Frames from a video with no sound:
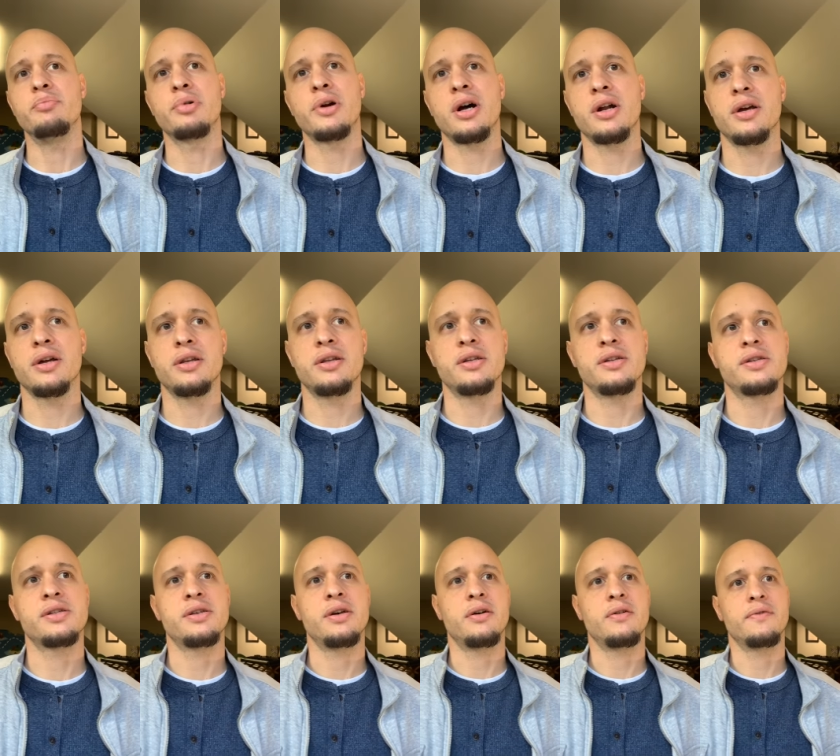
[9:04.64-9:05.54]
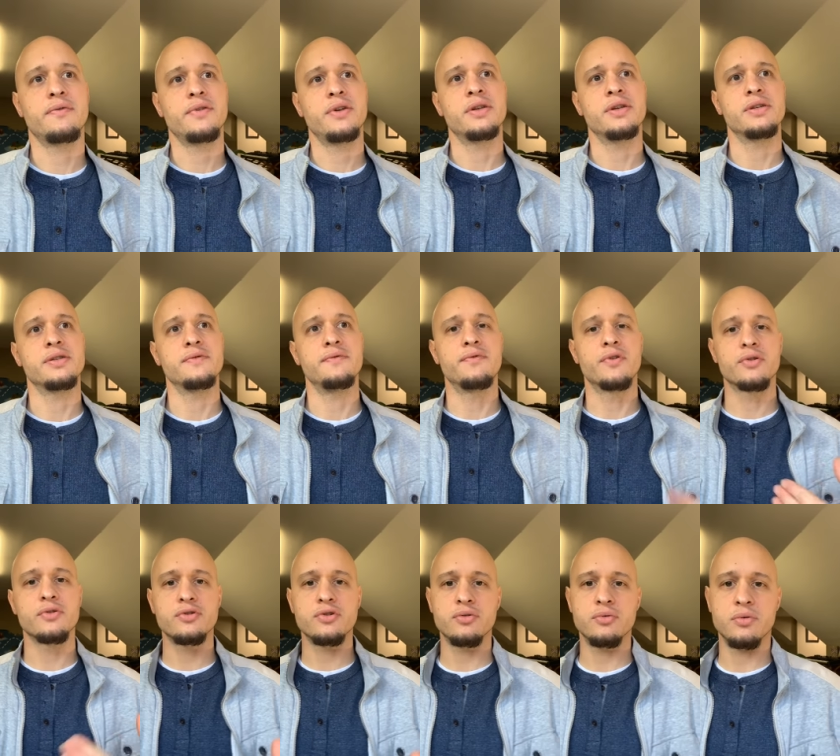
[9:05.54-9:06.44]
product itself is
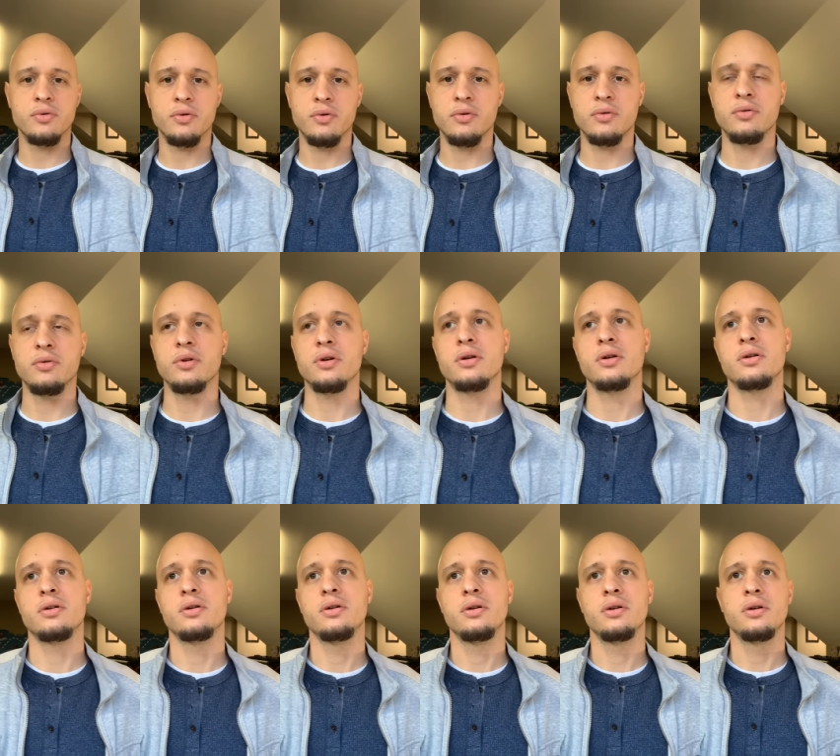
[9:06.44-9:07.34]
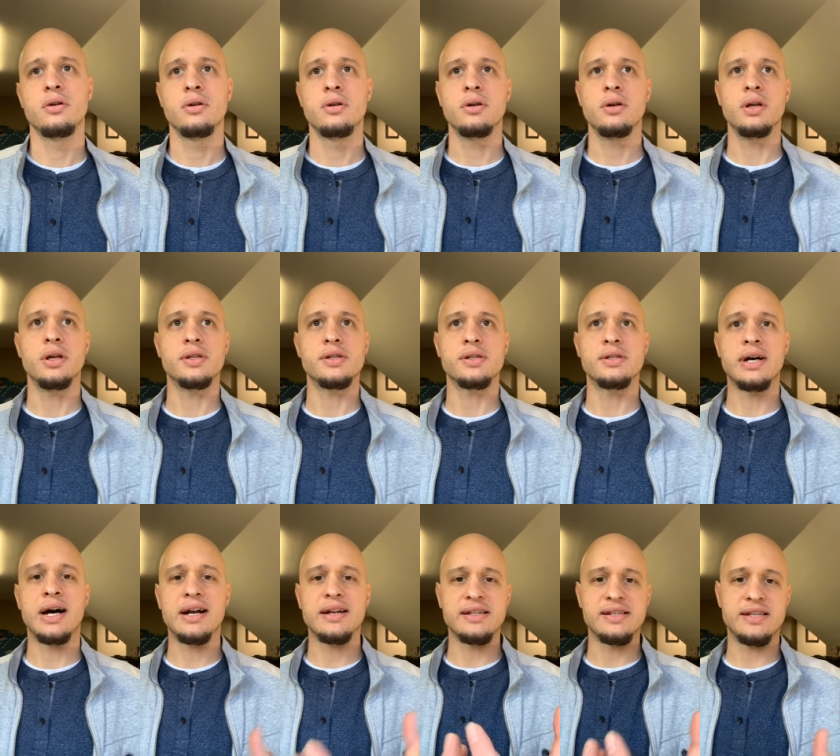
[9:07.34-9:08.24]
virtual, or it's
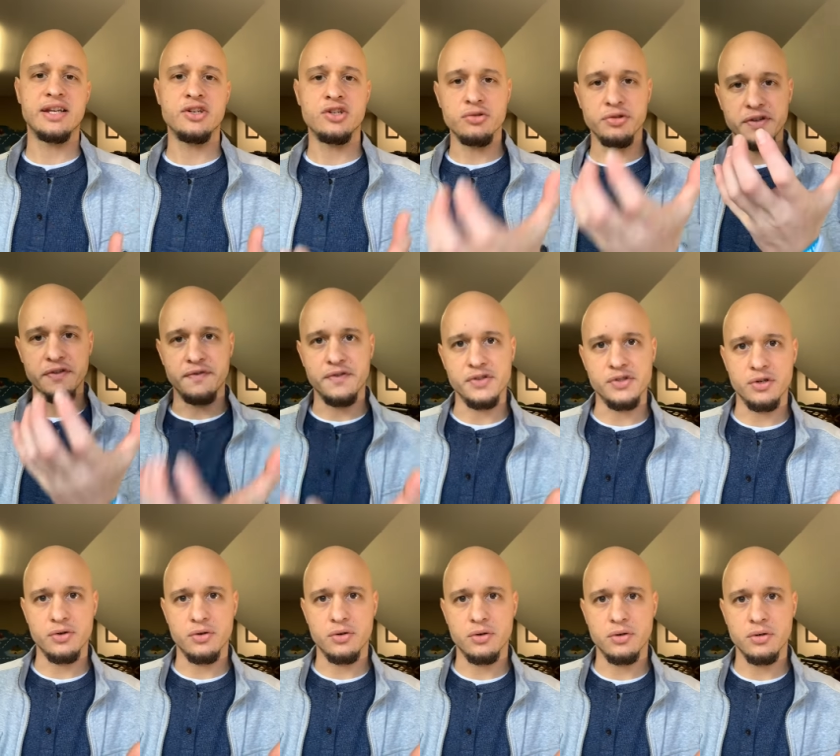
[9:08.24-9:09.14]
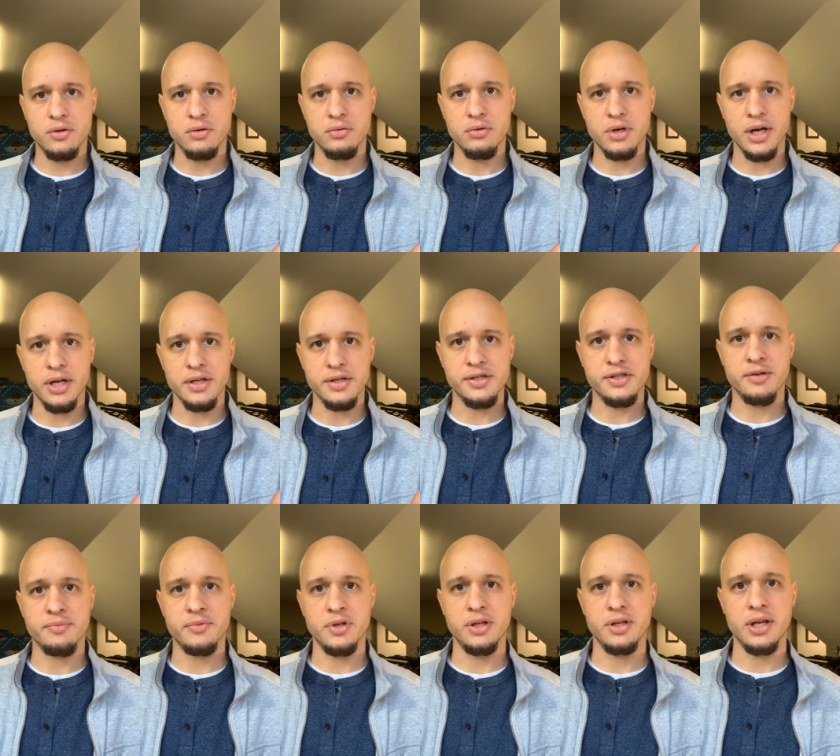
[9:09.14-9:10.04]
not essentially physical, right? It's
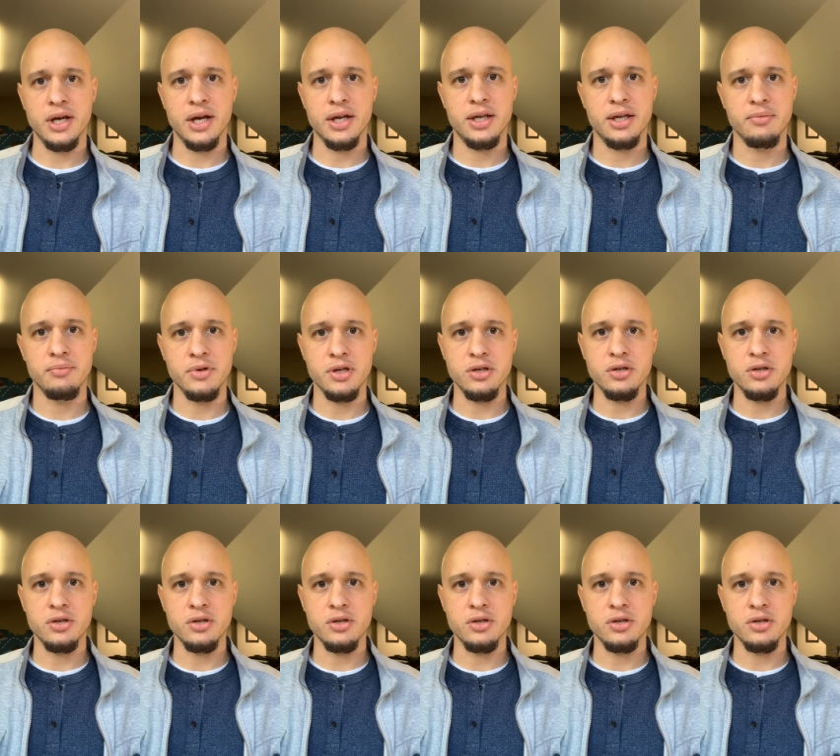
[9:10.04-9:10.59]
something that can be